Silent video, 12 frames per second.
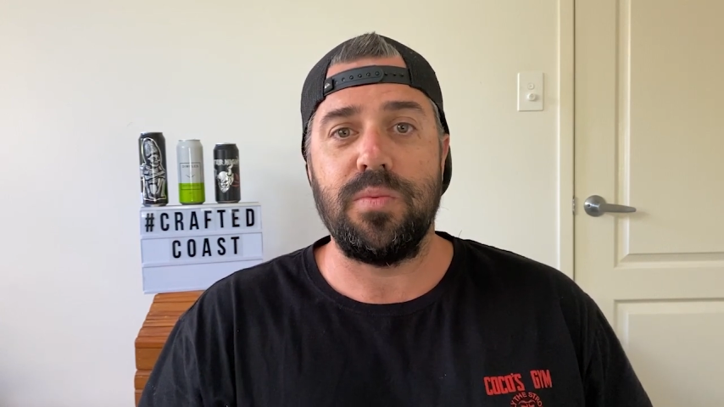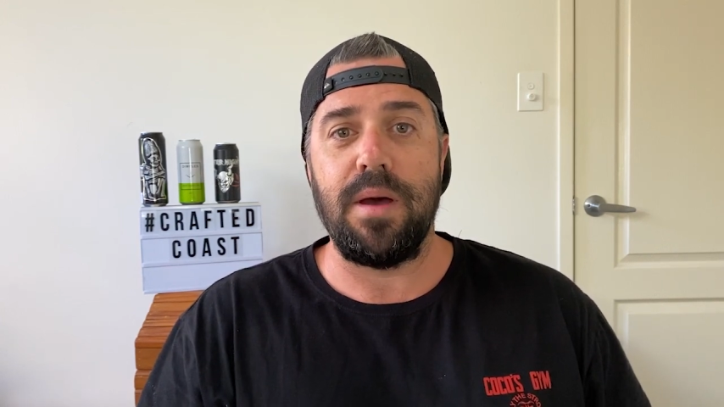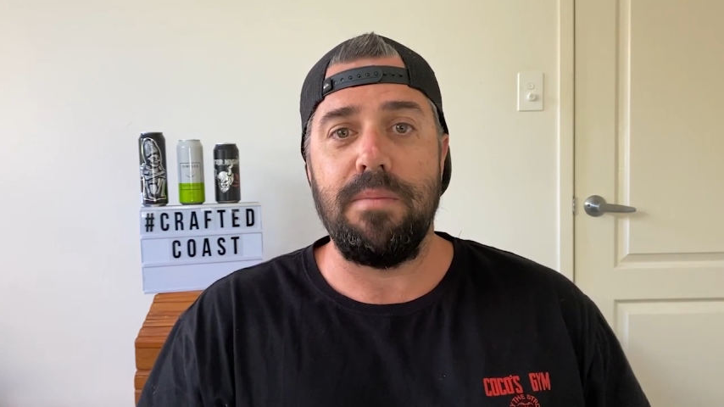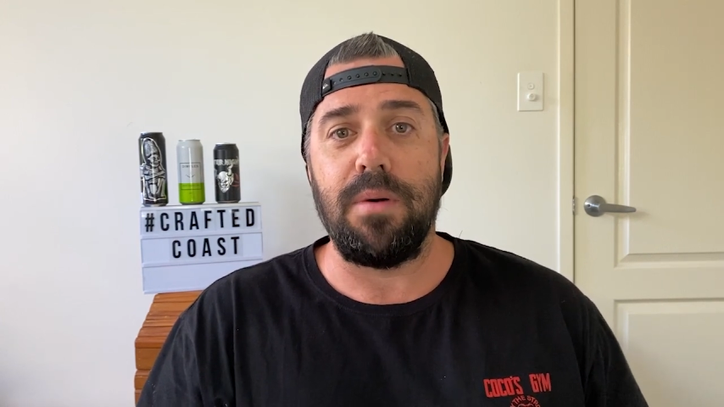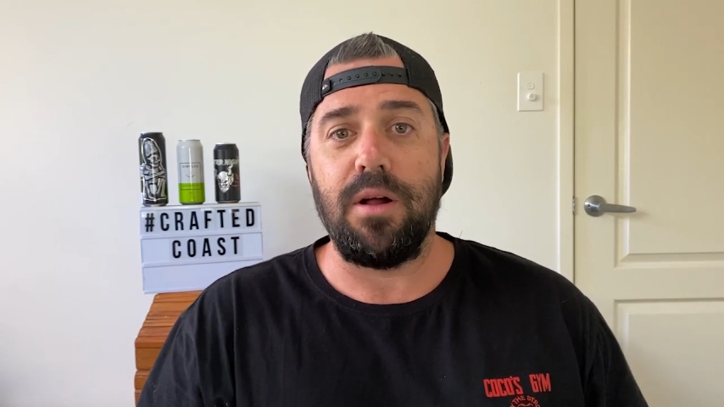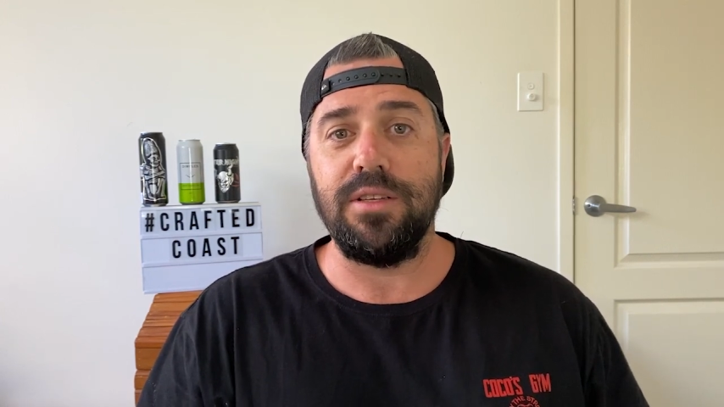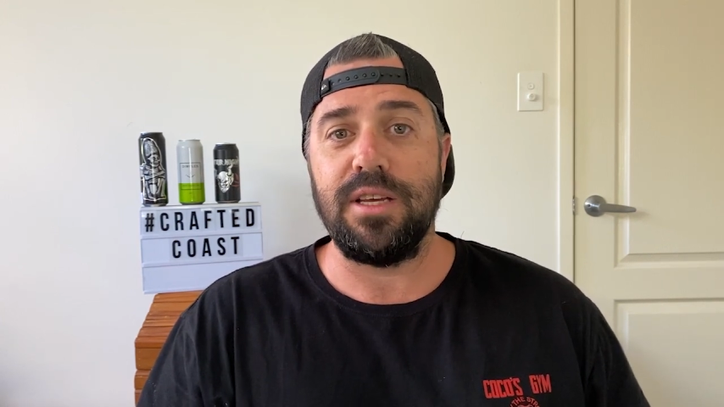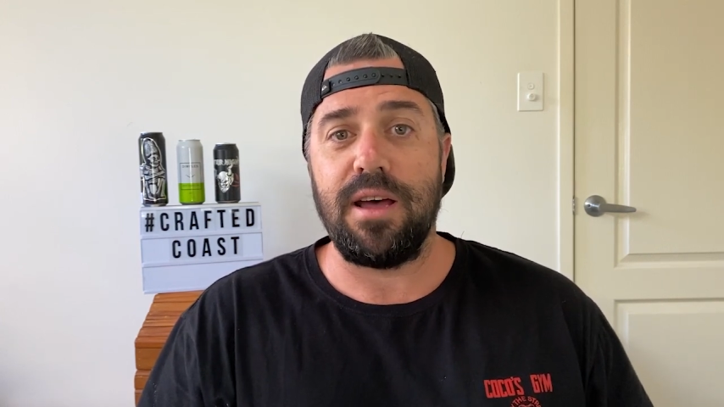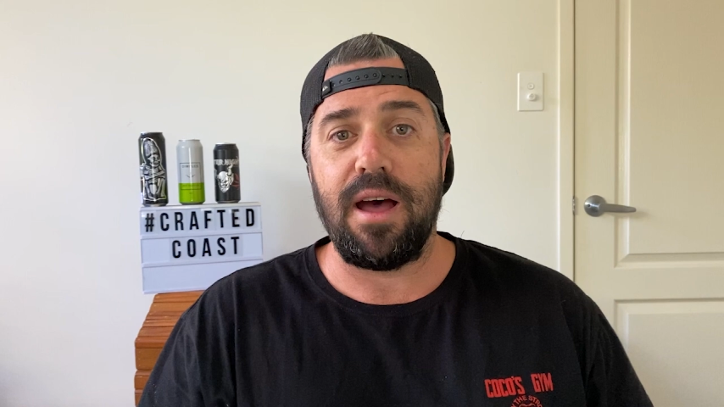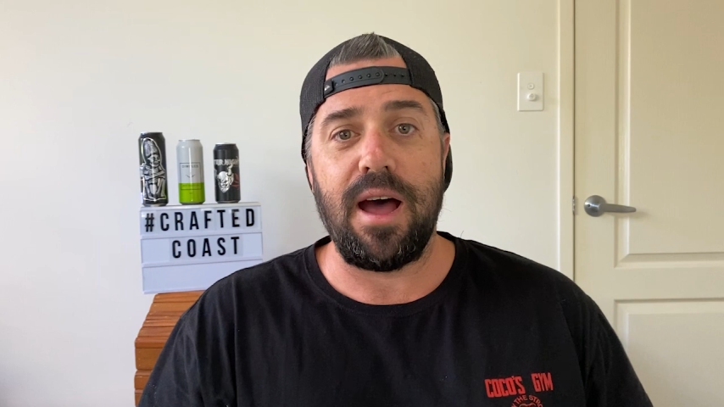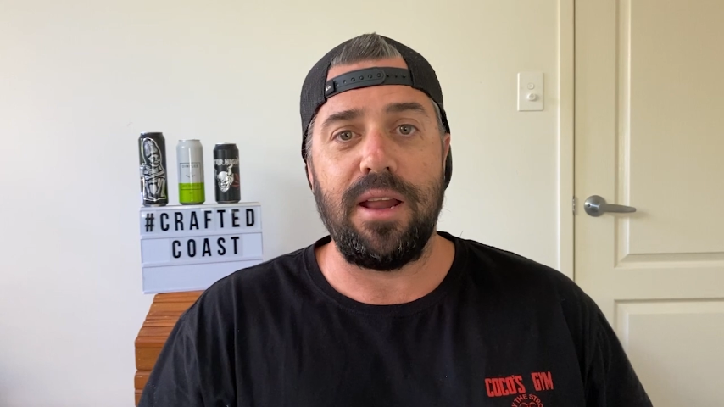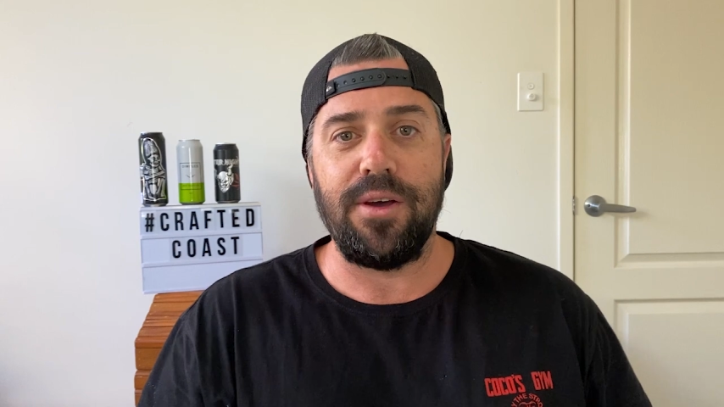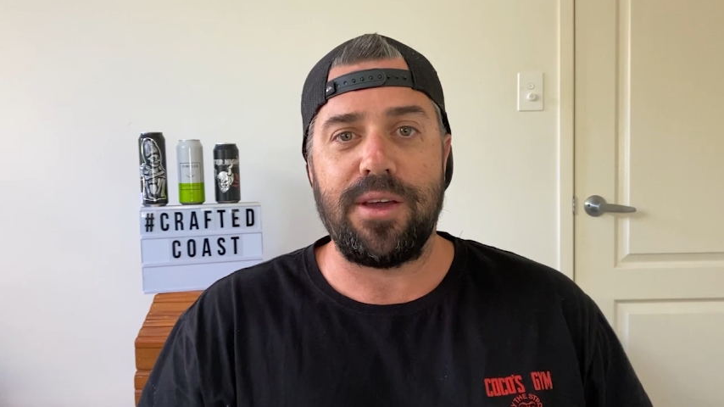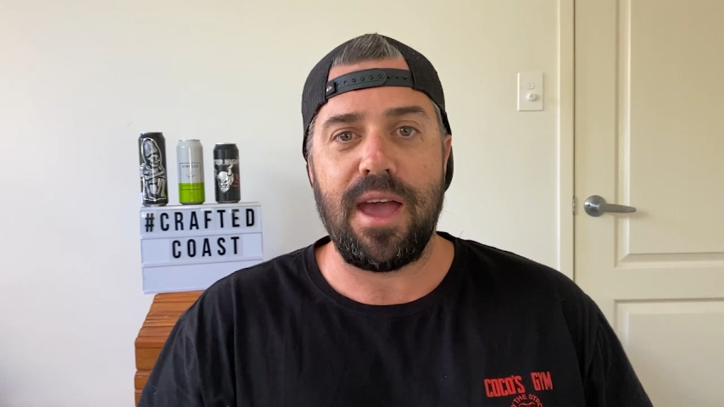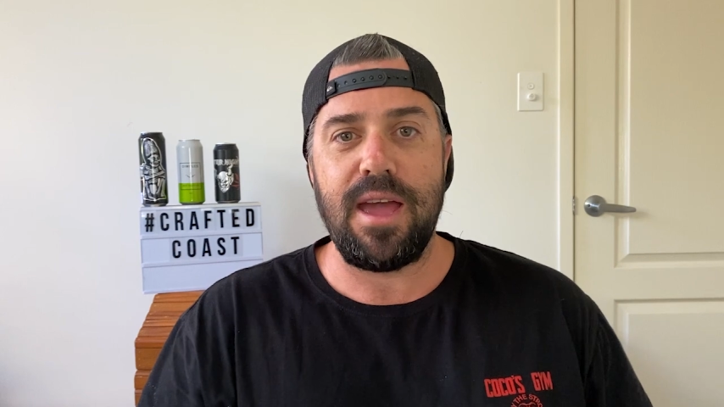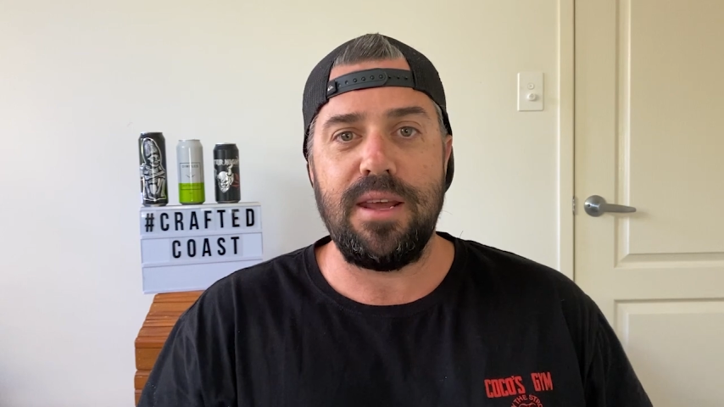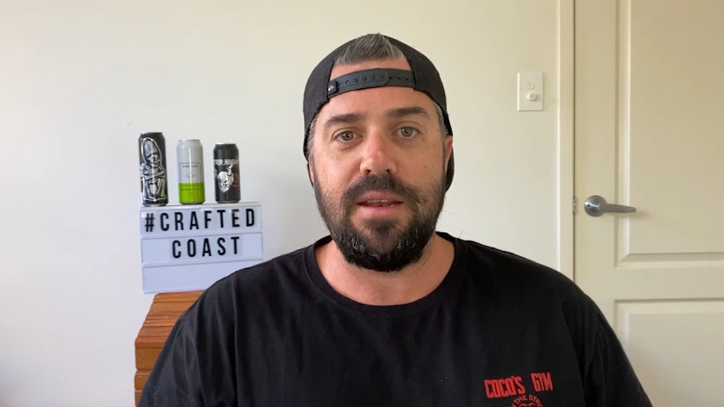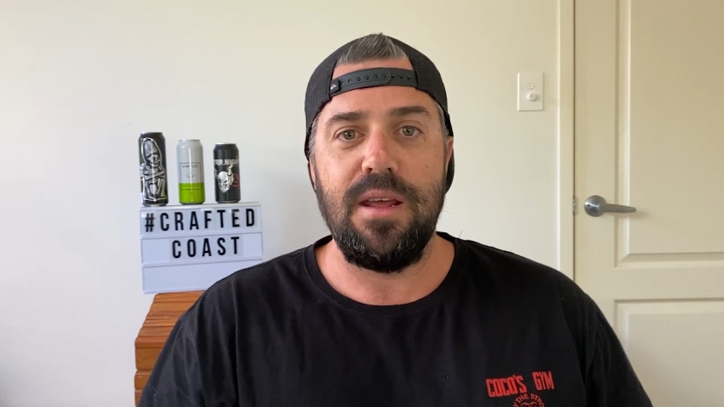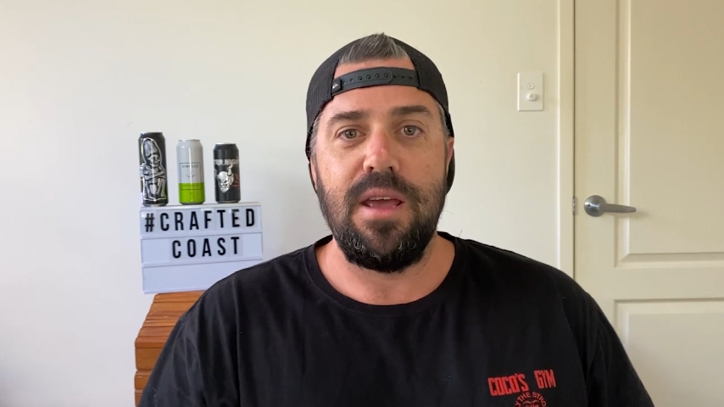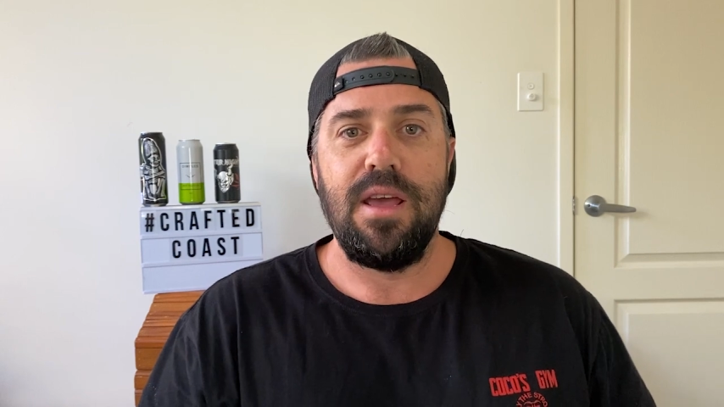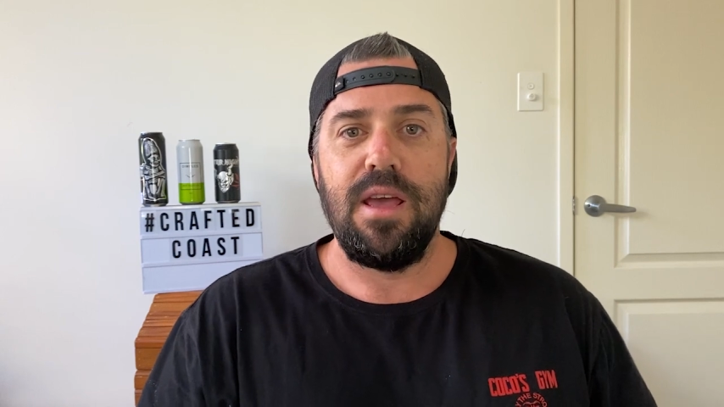where BALTER are located.